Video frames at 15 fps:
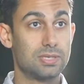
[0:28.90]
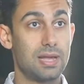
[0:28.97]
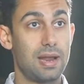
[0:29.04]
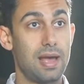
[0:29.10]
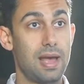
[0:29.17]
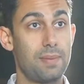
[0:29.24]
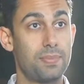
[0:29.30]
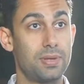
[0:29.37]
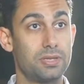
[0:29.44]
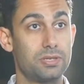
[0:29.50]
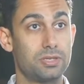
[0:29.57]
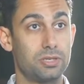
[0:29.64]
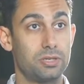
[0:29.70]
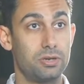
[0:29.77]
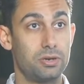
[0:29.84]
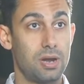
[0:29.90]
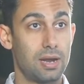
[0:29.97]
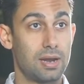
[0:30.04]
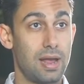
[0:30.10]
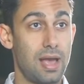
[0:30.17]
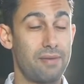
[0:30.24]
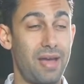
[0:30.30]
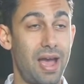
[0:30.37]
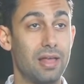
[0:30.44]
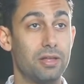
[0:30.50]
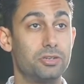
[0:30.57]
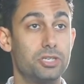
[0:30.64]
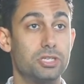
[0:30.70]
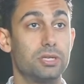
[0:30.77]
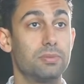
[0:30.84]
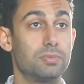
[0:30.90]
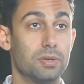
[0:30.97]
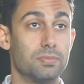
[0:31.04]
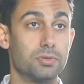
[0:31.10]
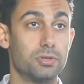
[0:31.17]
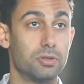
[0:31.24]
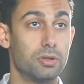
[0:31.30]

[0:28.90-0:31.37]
that happens, you're not going to have allergy symptoms. So